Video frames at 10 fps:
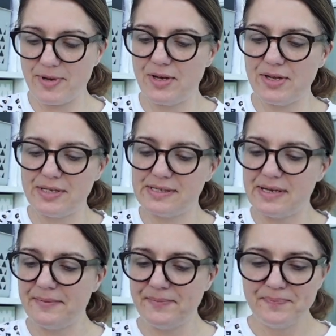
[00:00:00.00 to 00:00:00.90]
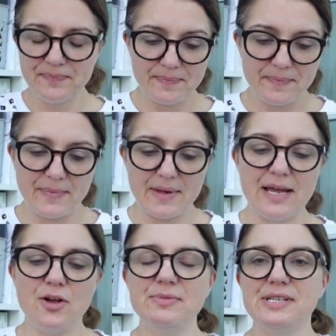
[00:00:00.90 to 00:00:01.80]
because
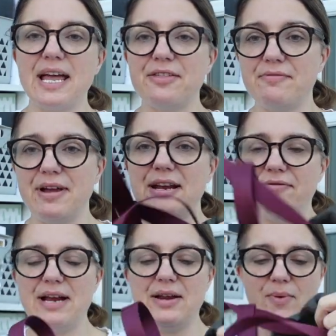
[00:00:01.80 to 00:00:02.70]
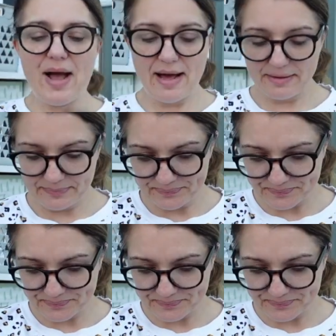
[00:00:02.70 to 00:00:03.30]
it comes together really, really well.